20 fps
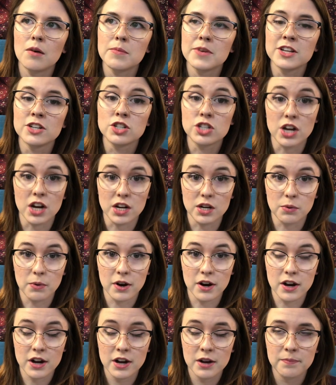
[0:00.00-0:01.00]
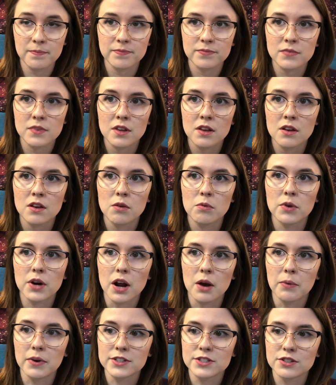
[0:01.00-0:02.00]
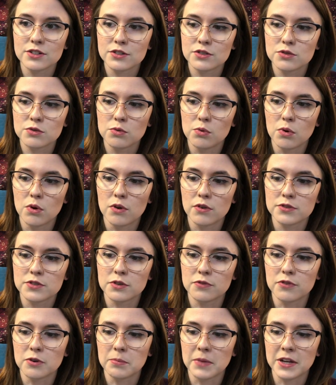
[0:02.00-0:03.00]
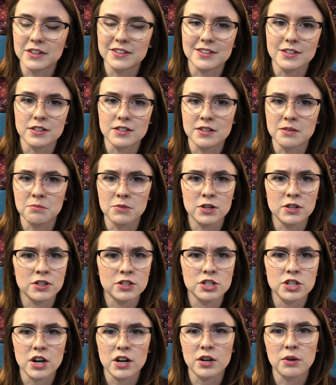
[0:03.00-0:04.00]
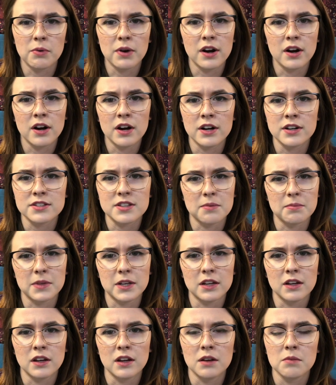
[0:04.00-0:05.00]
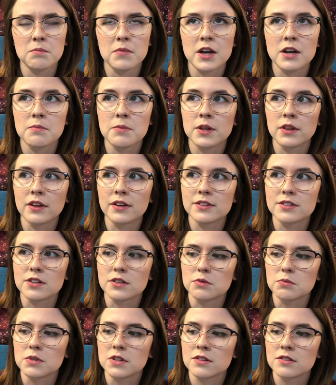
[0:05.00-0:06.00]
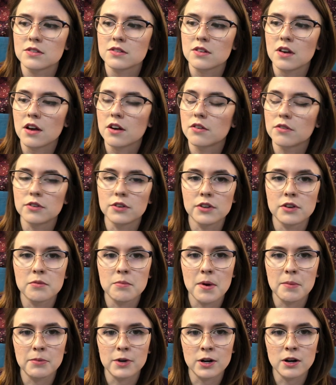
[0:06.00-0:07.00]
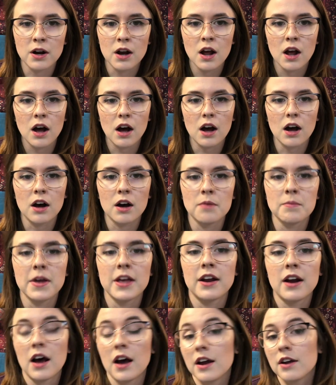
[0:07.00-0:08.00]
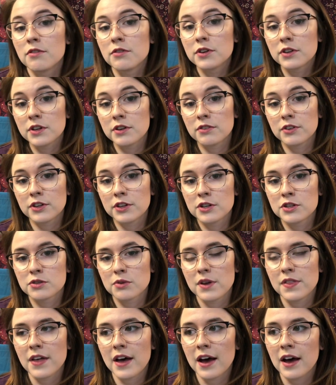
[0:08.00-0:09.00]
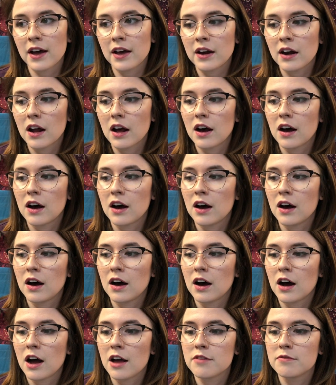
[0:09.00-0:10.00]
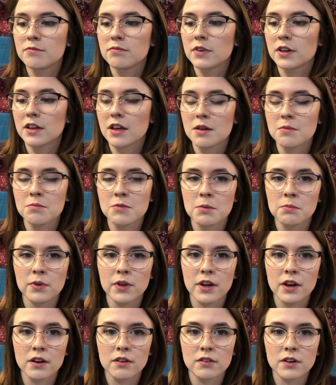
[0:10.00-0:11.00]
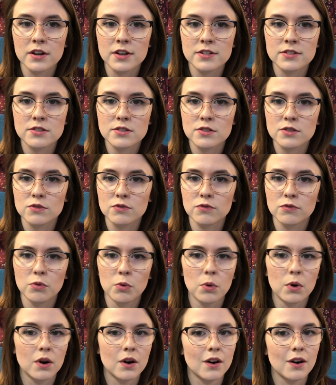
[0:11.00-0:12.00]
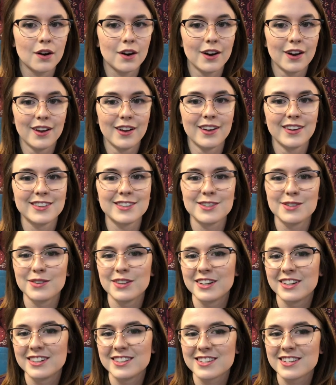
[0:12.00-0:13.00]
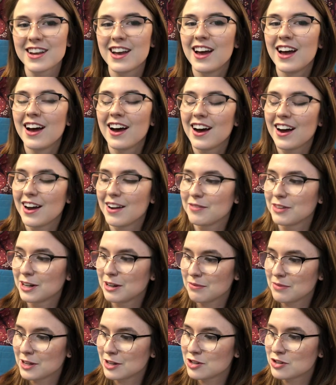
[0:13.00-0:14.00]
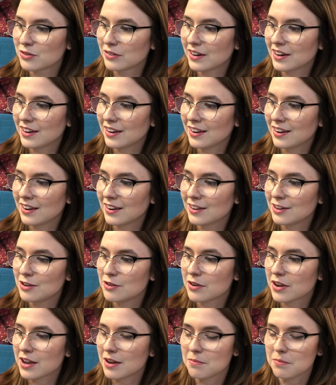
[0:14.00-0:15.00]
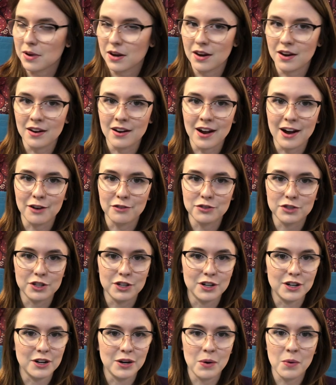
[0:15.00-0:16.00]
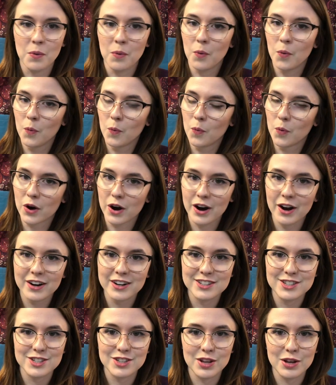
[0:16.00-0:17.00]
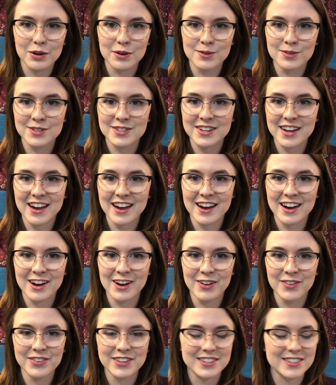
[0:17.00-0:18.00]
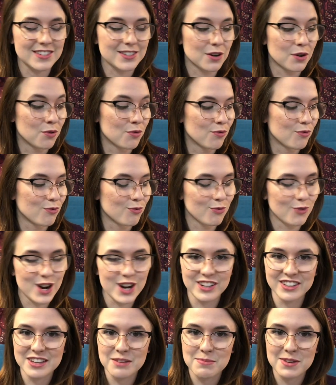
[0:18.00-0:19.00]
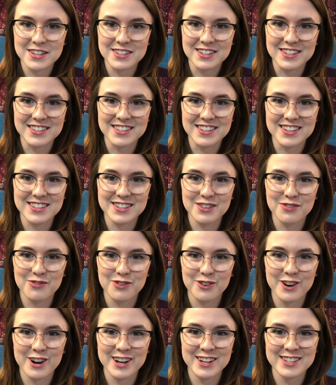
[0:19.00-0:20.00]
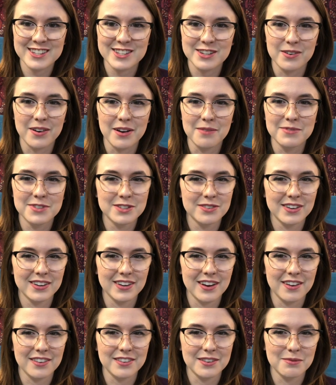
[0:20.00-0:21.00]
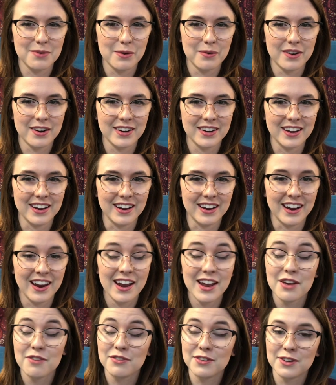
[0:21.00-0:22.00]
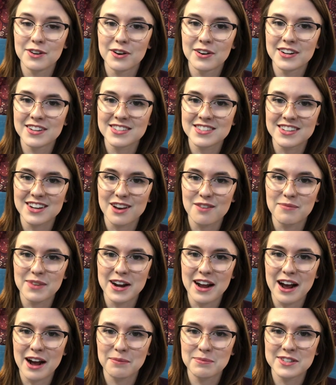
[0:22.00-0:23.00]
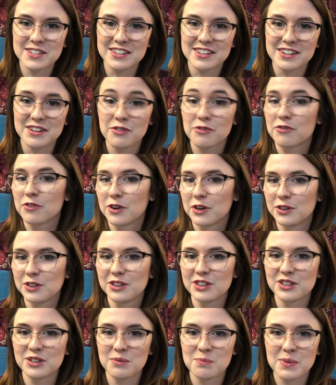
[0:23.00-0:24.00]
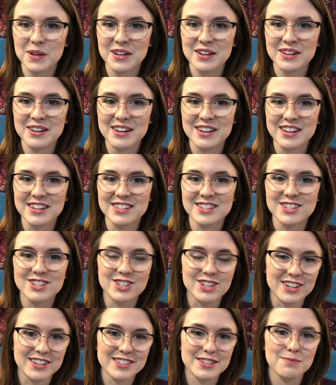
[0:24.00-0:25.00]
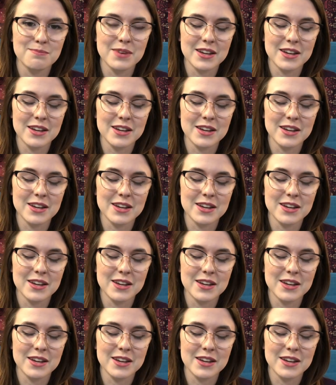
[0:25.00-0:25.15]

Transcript: in January when I wasn't in school. So from like December to January, something, might have been like 6 weeks. I don't really remember. And I really, really enjoyed that. I've again been playing Reese for 2 years. I'm gonna be joining a new campaign after work slows down. This is a really busy season for us, so I'm doing nothing but working. If you notice that I've been absent for a little bit, it's just